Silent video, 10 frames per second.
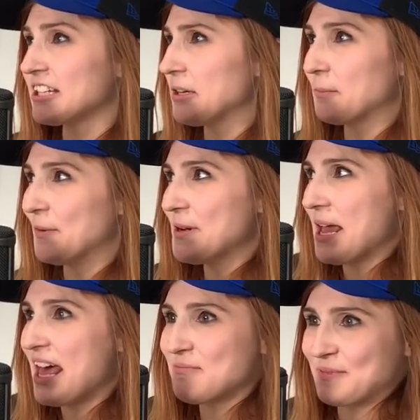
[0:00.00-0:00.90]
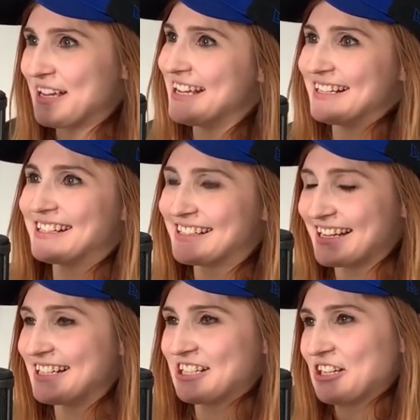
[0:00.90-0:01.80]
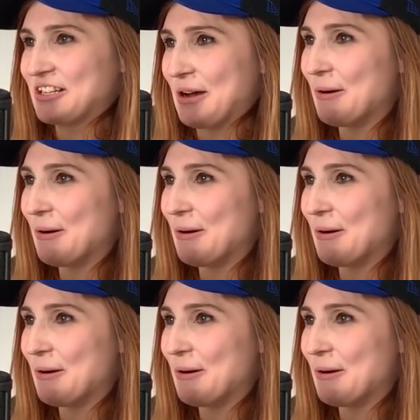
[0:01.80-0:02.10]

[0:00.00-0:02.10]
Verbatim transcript: it's, it's like, what happens? Did it just